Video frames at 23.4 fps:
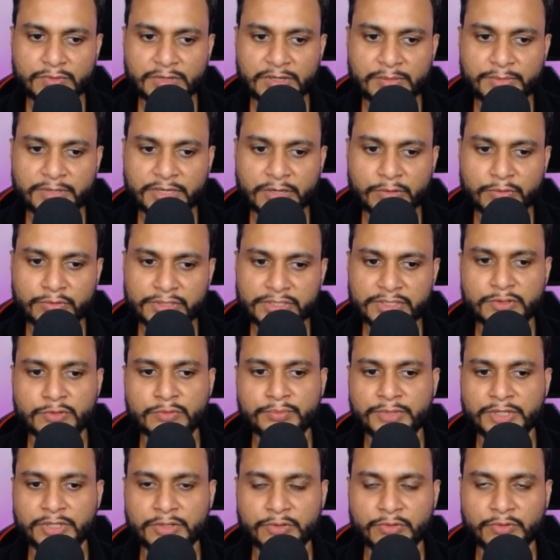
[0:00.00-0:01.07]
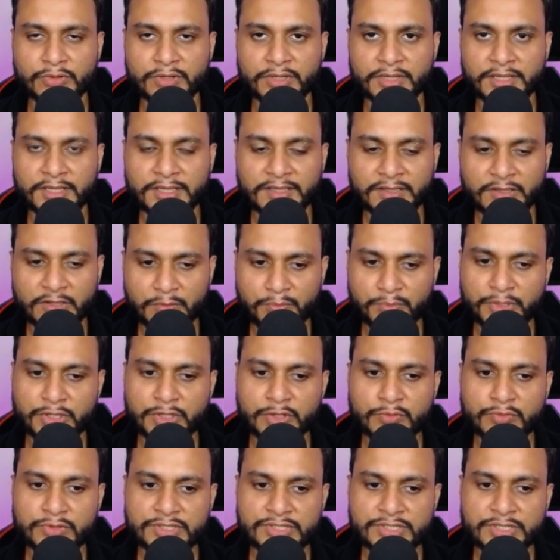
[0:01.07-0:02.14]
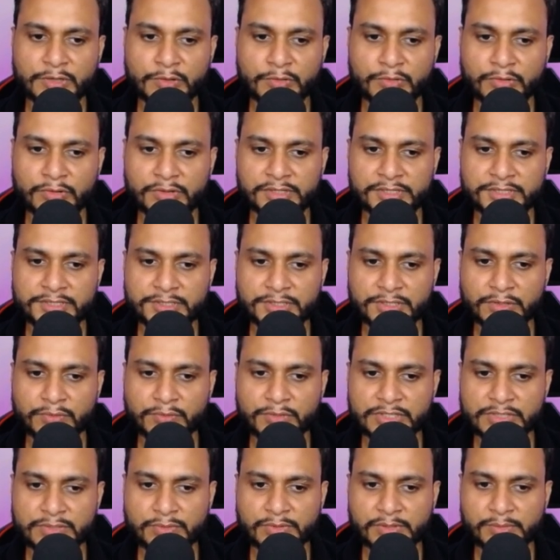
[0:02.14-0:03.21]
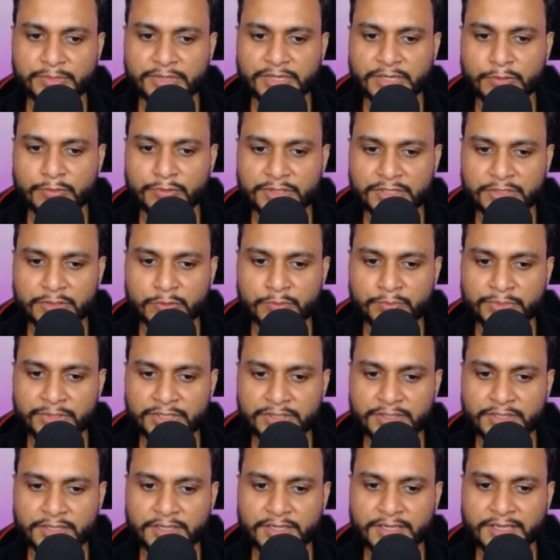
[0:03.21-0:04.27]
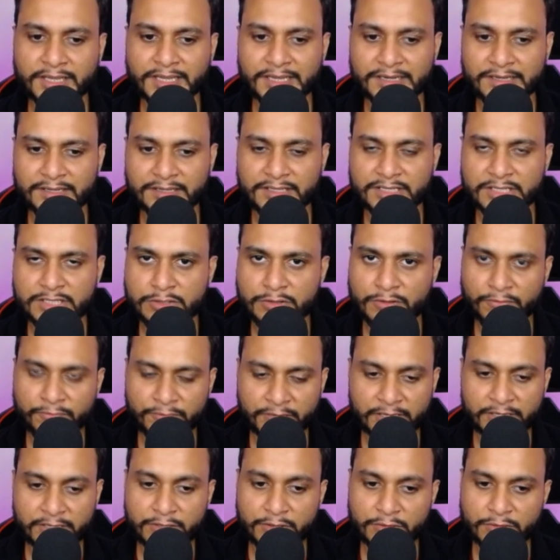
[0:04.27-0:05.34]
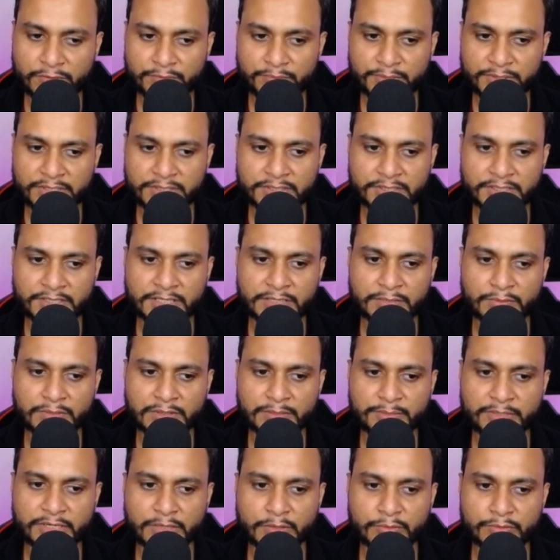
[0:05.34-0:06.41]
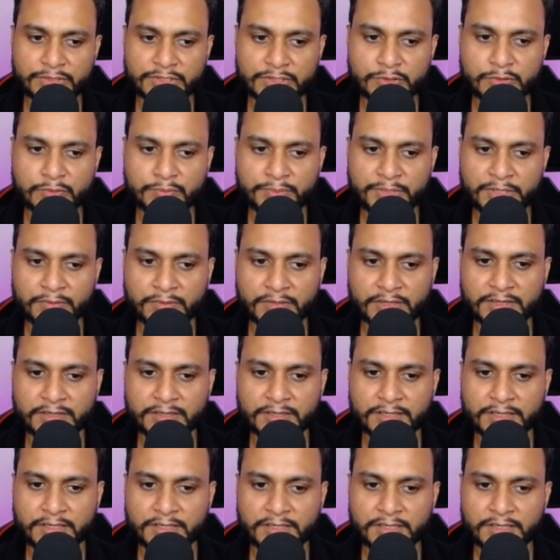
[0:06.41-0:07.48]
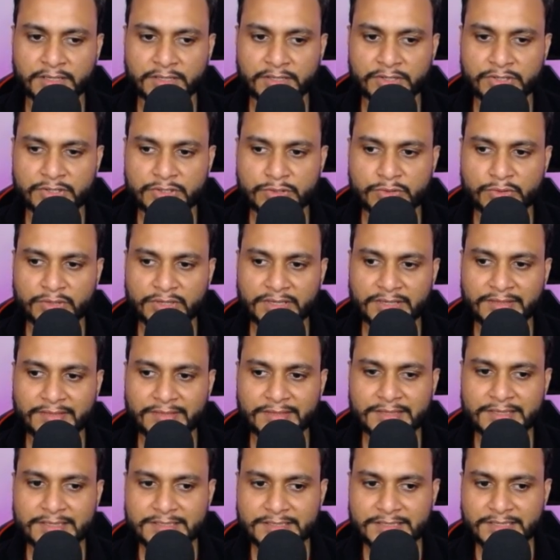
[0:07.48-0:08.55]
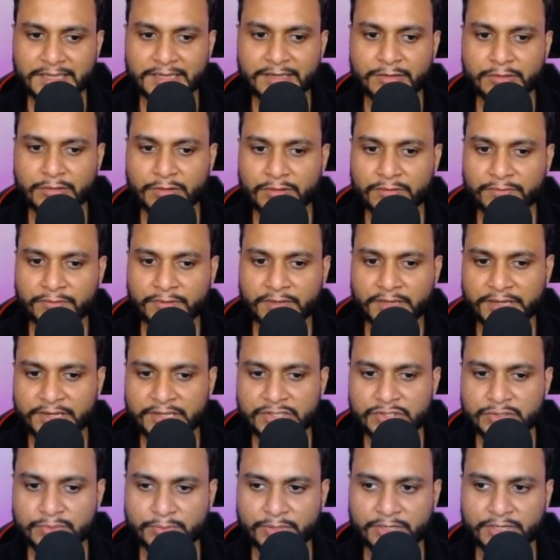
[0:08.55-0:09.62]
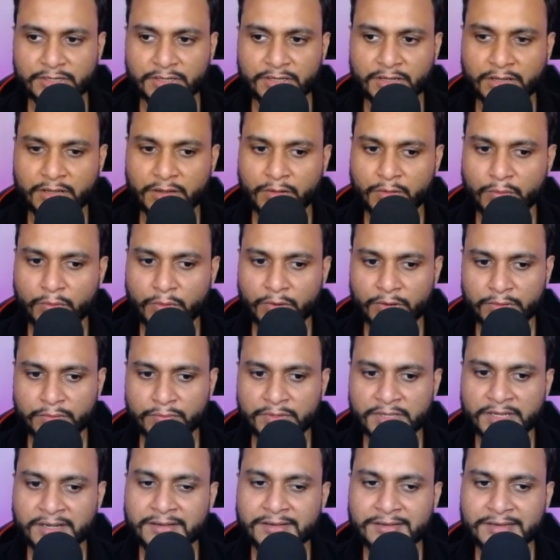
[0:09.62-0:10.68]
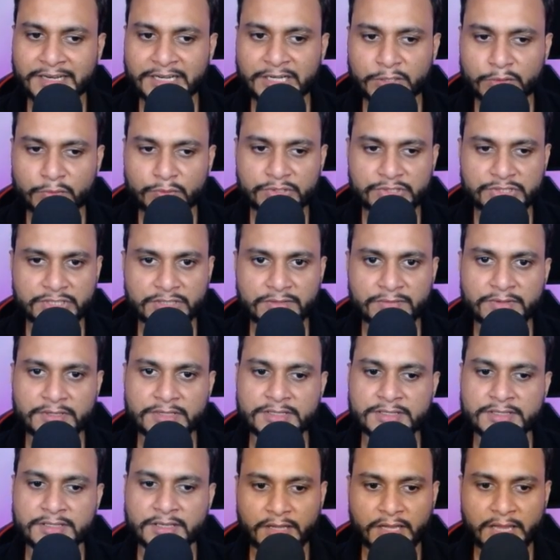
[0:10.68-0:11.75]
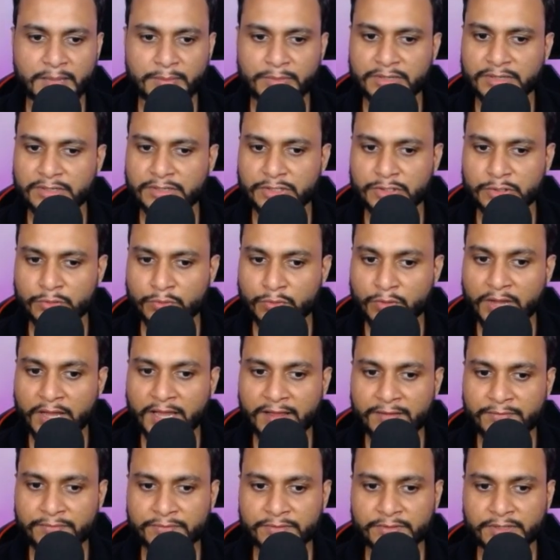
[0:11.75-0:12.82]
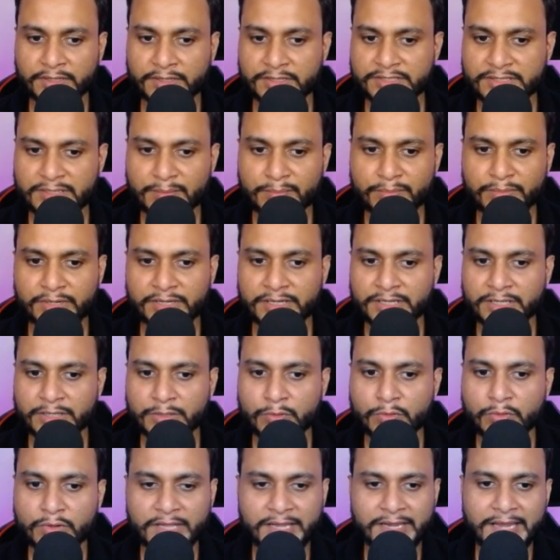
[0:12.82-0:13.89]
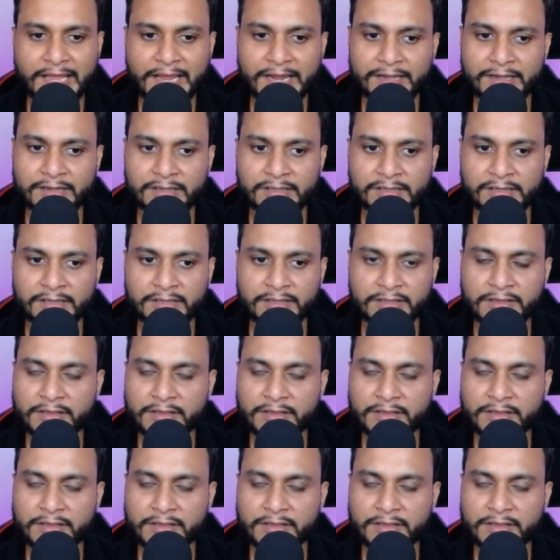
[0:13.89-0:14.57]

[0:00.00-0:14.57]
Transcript: will be routed to P2. If P2 is down, all its request will be routed to P3, and in case of failure of P3, it will be routed to P1. So in this kind of arrangement, what we are trying to achieve is, I mean, you have somebody who can handle